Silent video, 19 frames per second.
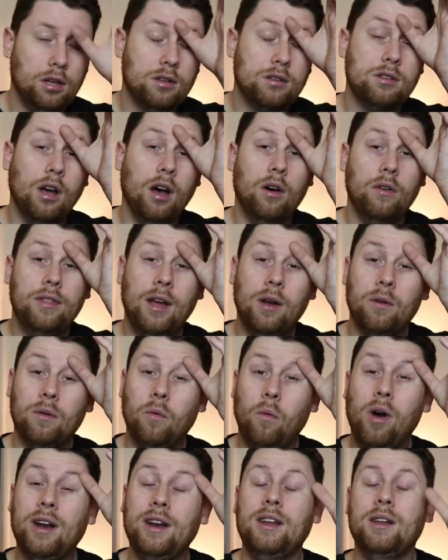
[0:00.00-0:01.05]
So they
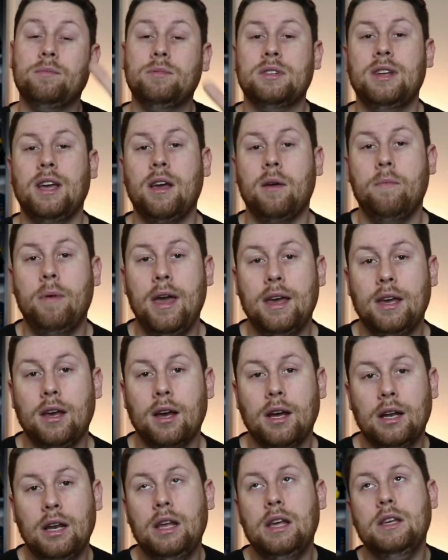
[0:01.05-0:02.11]
were wanting him to take a pay
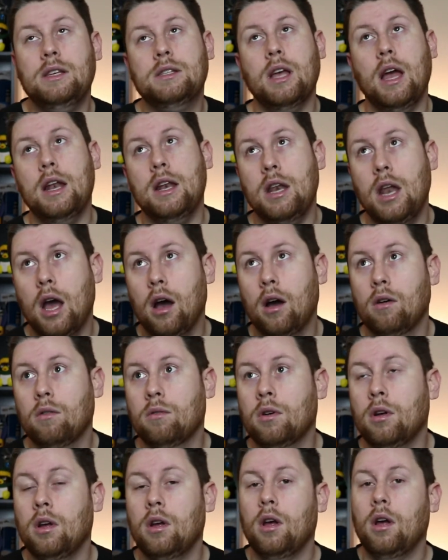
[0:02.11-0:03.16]
cut. He said
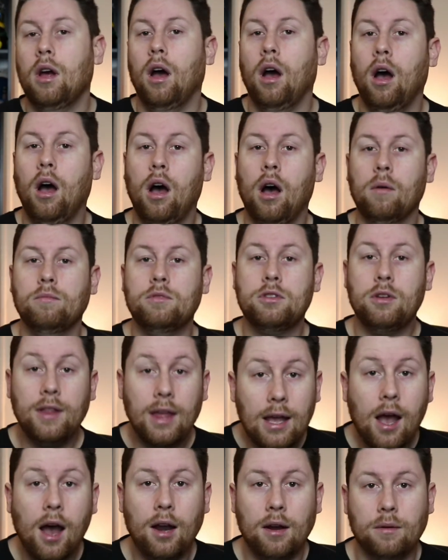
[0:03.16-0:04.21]
no. So
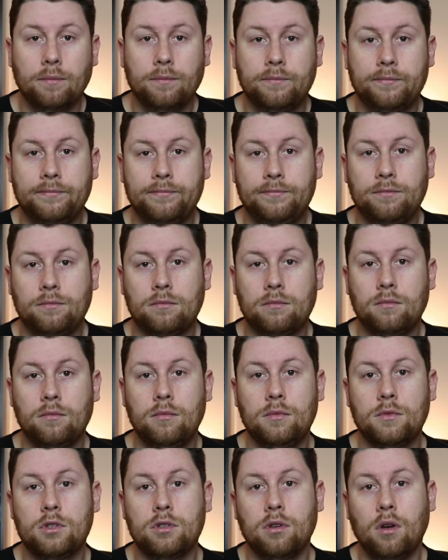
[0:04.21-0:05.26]
they cut
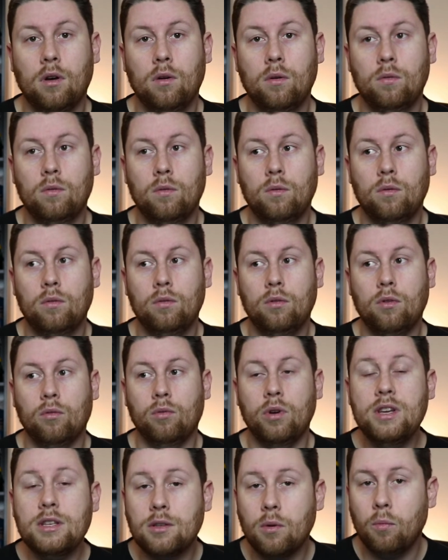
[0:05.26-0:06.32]
him. So the
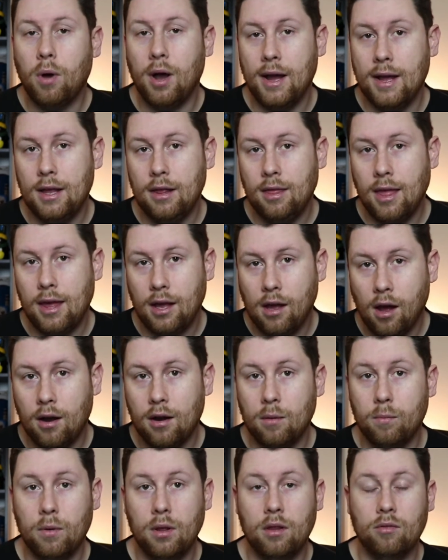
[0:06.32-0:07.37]
reason why they
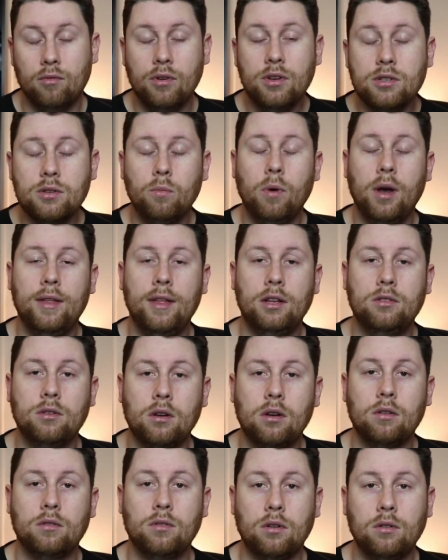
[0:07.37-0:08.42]
cut him and the reason why they
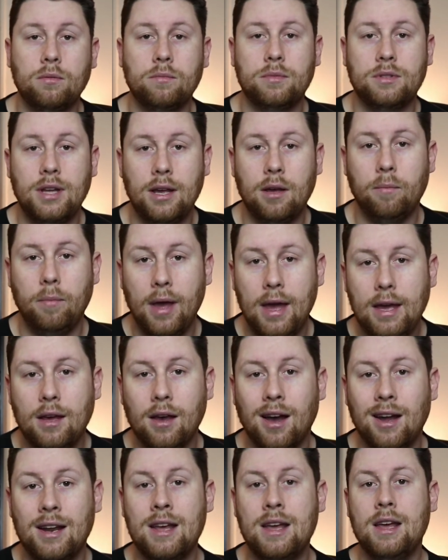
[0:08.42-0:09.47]
told him to take a pay
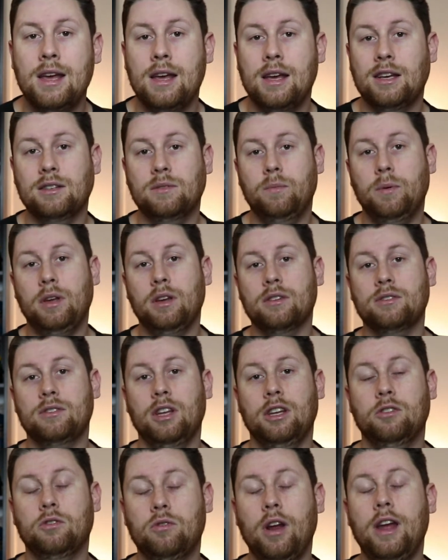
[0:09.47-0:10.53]
cut is because
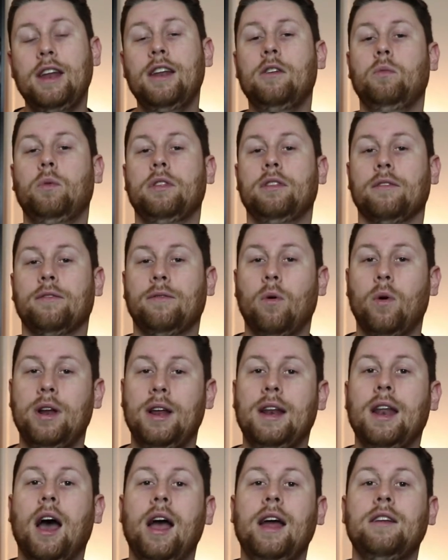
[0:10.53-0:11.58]
they traded with the
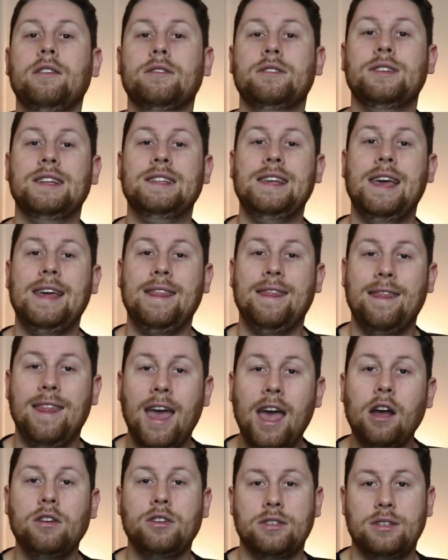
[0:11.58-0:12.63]
49ers to take
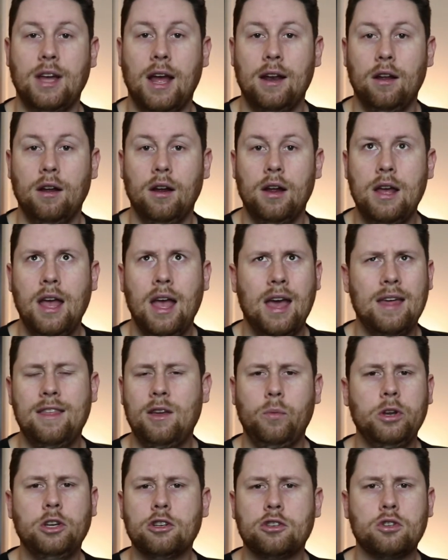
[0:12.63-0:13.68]
their center. I
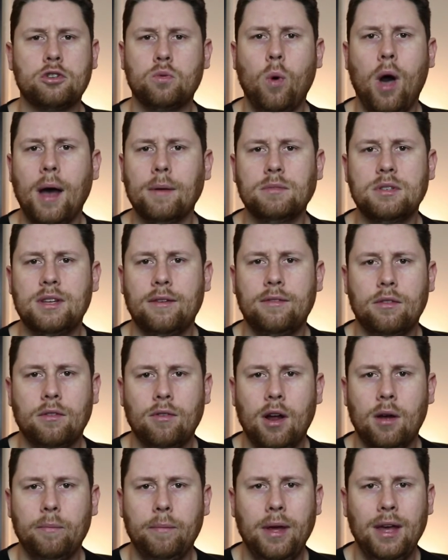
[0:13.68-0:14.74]
think we just swapped 7th
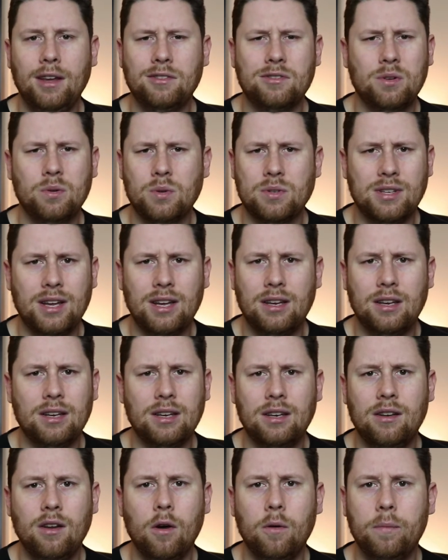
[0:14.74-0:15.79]
round pick, so it was
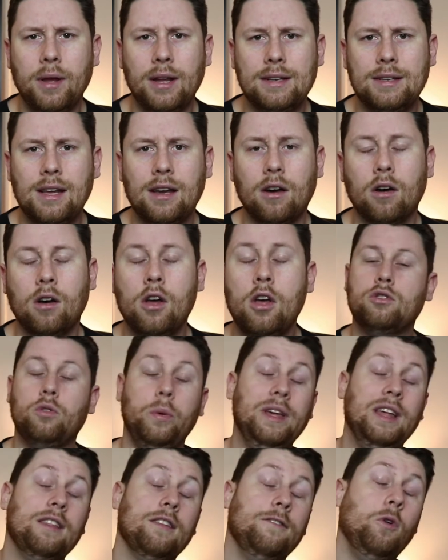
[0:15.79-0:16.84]
like no big deal. So
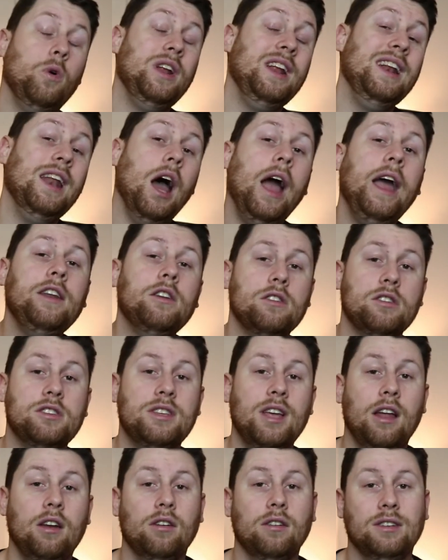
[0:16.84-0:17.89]
we get the 49ers
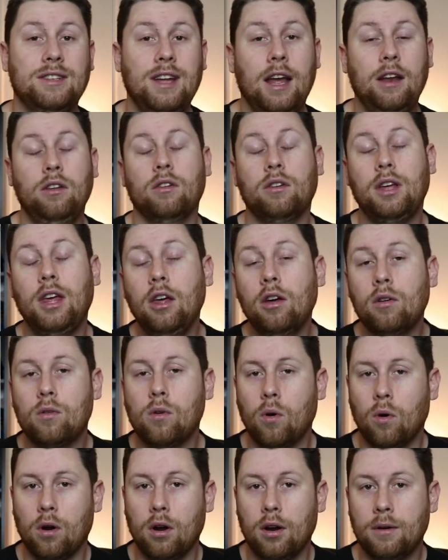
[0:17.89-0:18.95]
center, Daniel
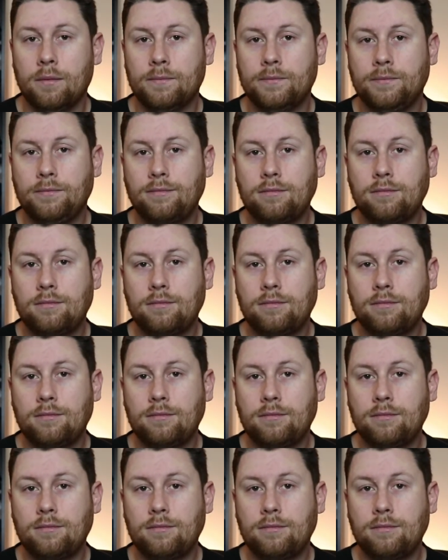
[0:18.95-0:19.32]
Kilgore,